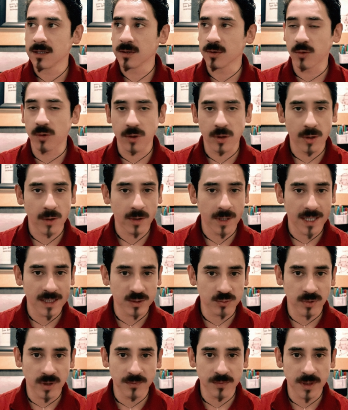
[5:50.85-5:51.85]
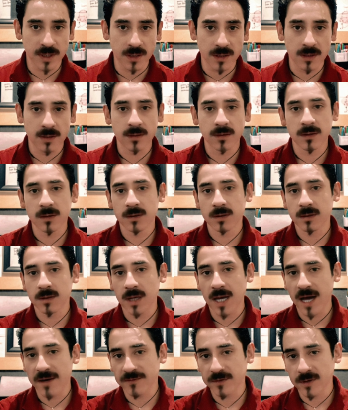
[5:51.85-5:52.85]
Quarter note has 1 beat,
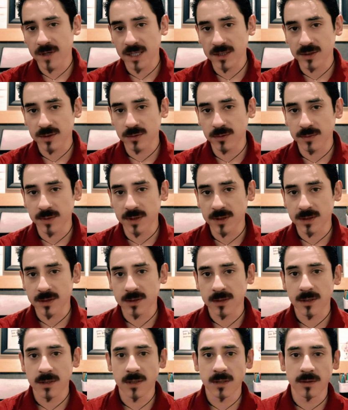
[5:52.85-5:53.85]
half note has 2 beats,